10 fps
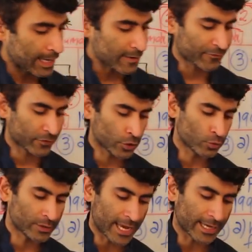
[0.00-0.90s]
if
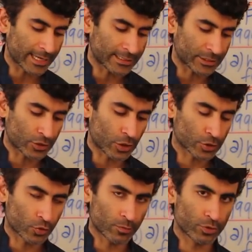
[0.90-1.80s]
you take a
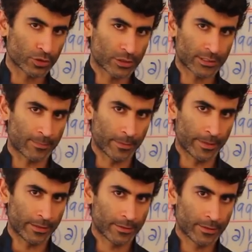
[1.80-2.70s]
testosterone booster
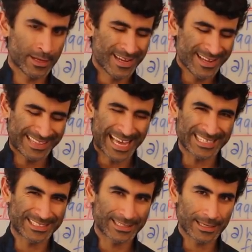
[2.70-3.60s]
supplement that
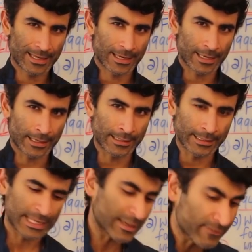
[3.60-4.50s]
is
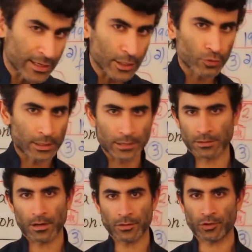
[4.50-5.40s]
giving you
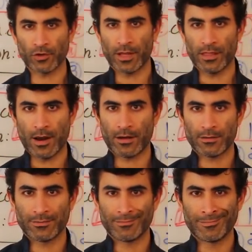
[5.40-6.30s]
testosterone in there,
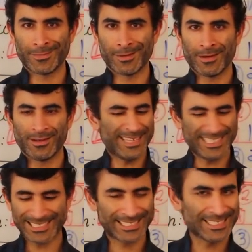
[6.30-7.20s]

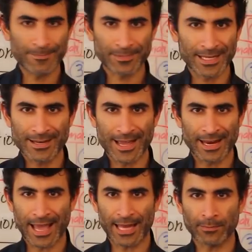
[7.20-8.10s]
they slipped in
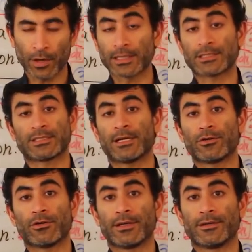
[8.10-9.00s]
an anabolic
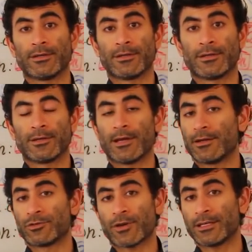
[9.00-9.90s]
steroid,
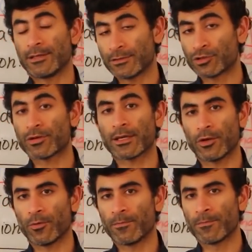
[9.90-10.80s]
try to trick
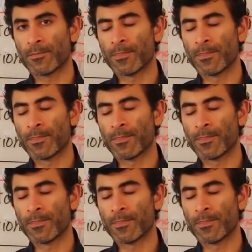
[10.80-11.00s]
you.